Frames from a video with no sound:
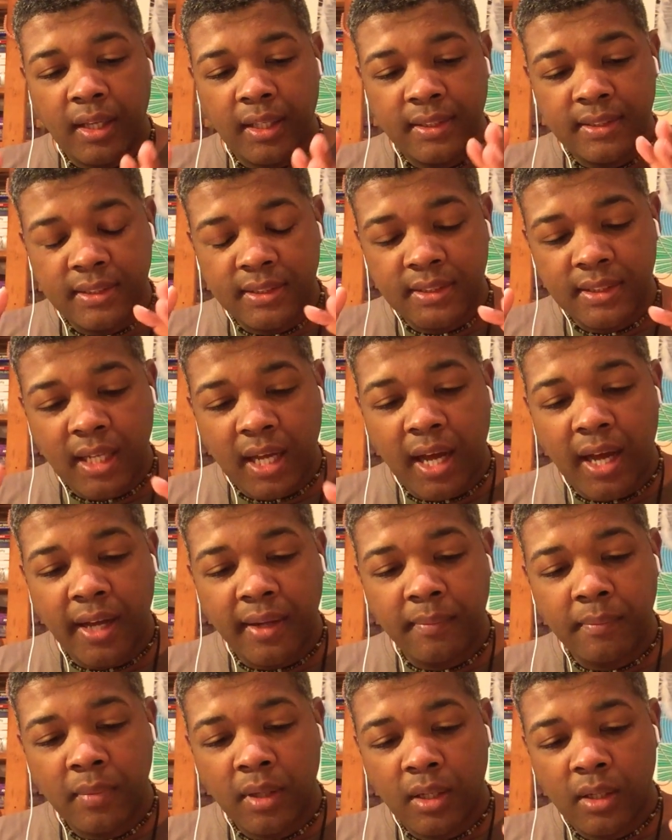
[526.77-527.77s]
It's
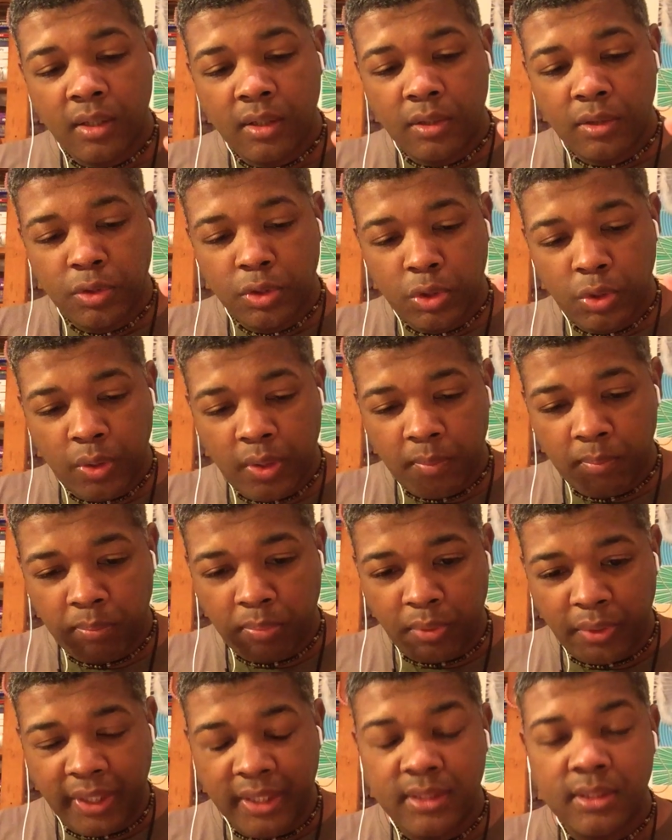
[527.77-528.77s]
time to
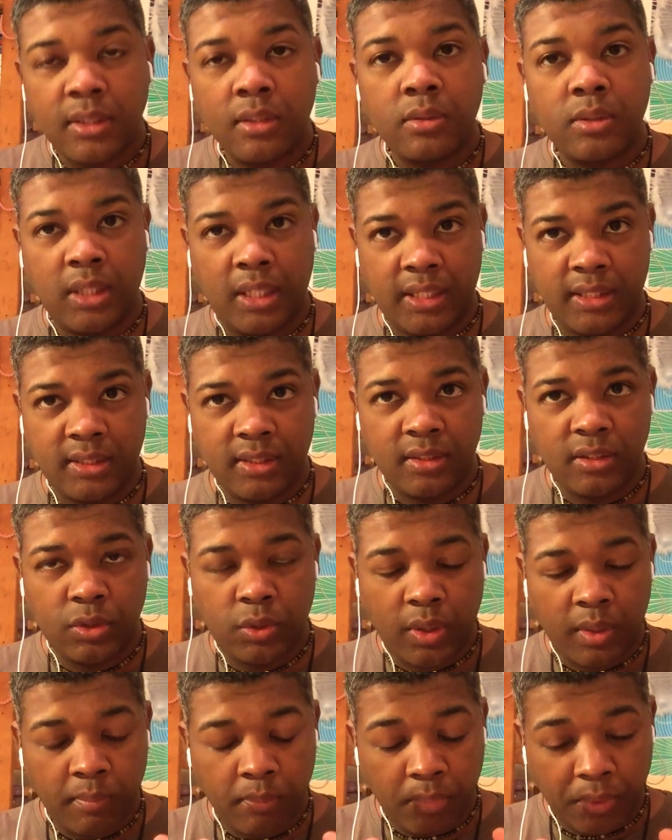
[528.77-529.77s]
embrace those lessons,
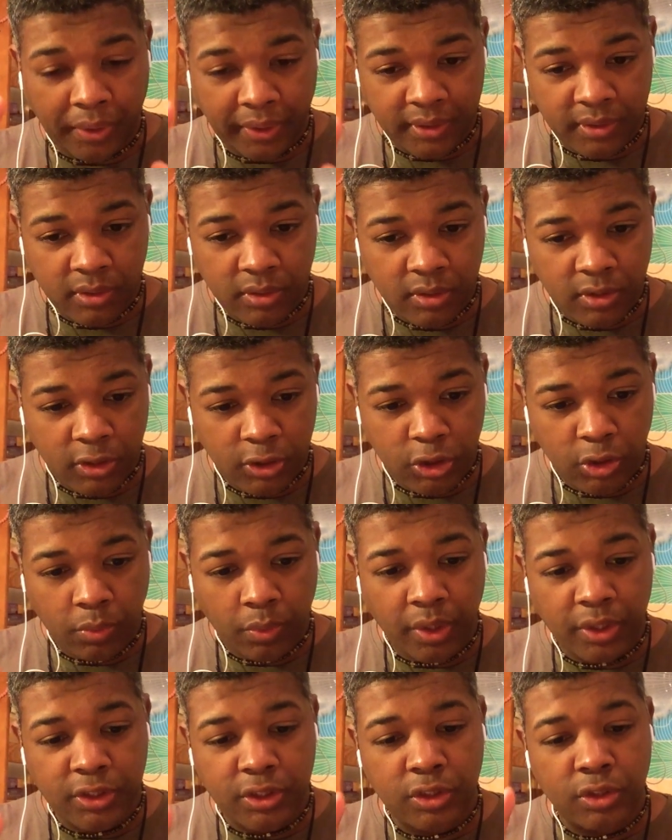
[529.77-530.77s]
to embrace the
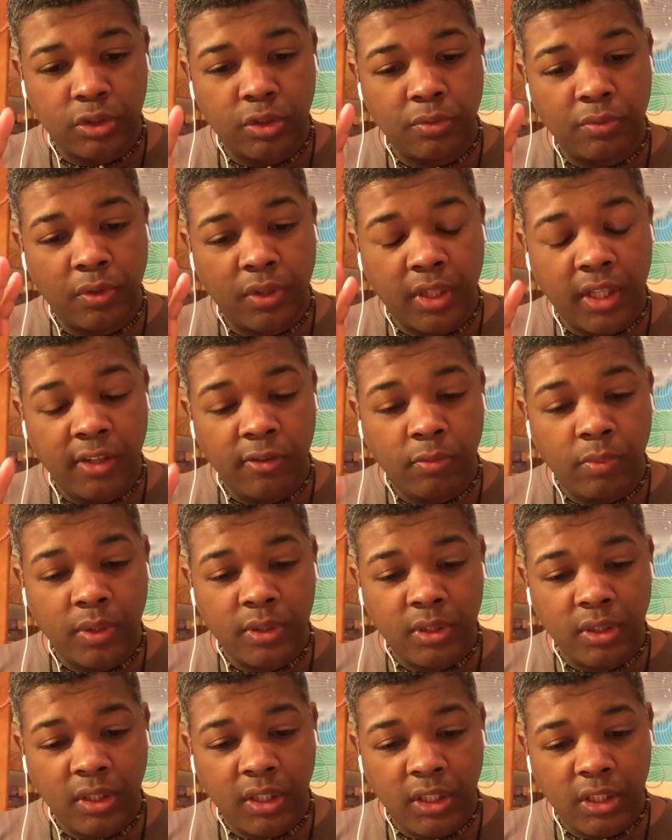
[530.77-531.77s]
situations, to forgive
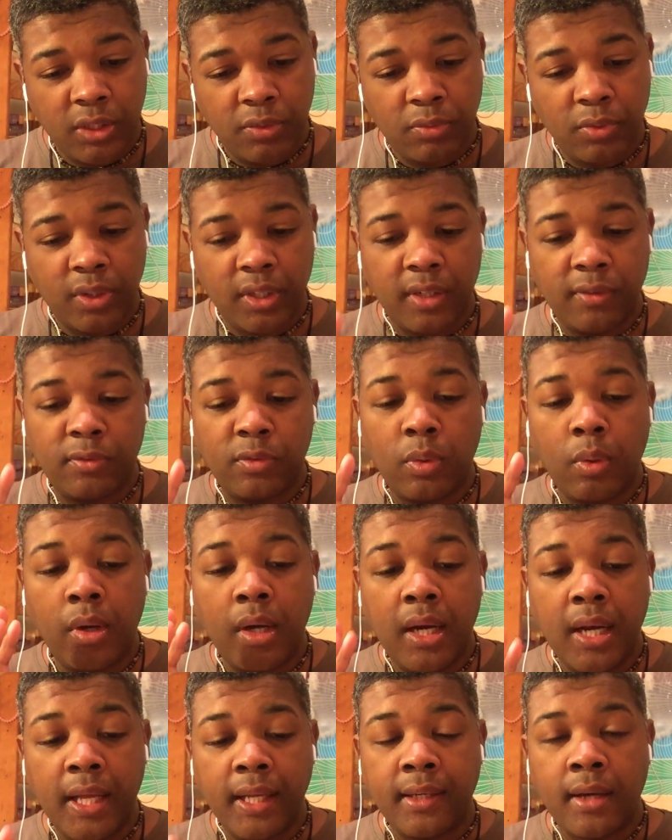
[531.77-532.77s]
what you need to forgive, to
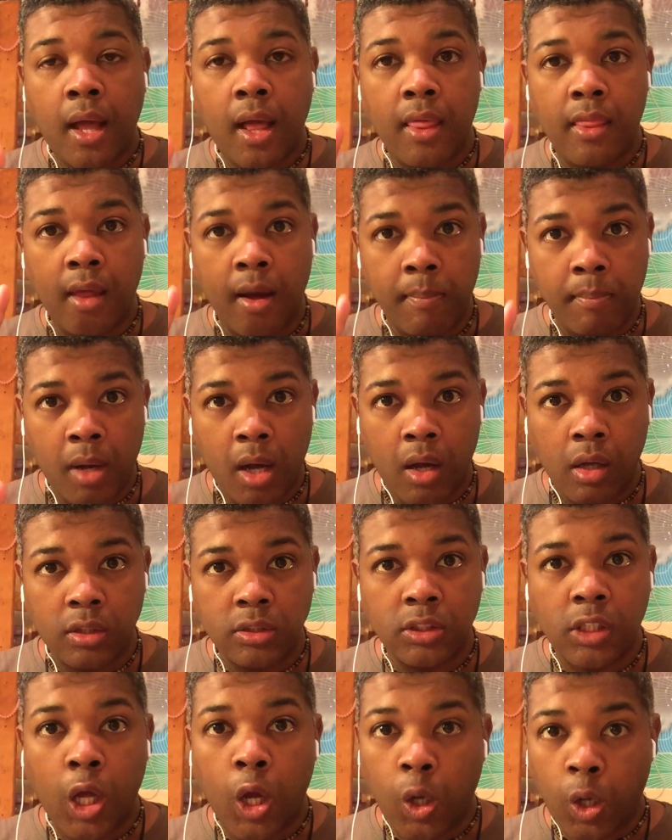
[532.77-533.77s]
let the
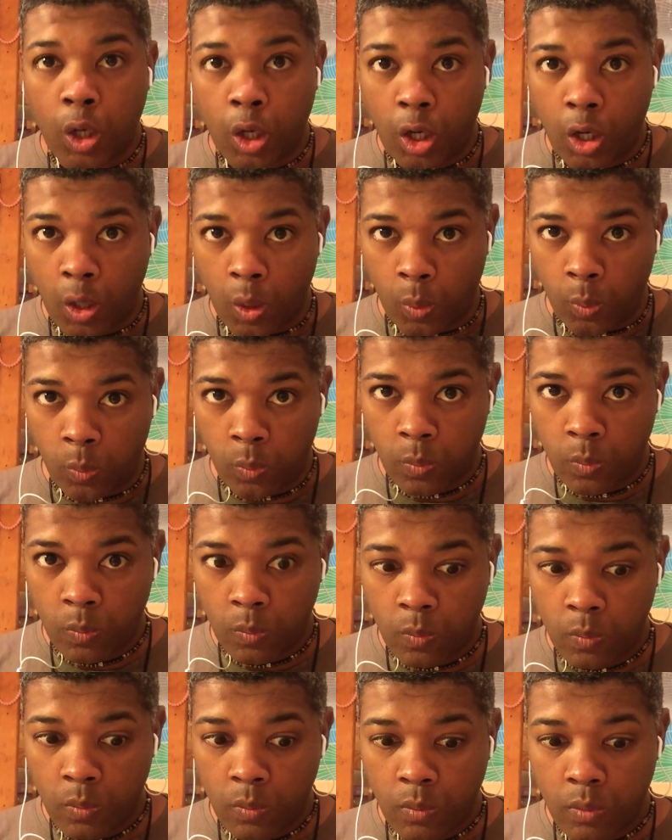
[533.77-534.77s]
past go.
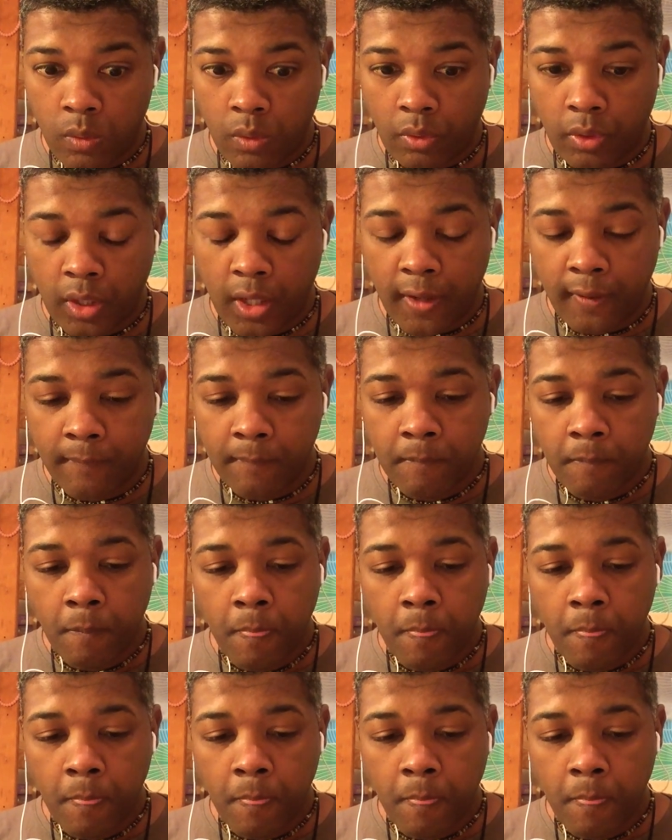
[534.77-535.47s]
Okay?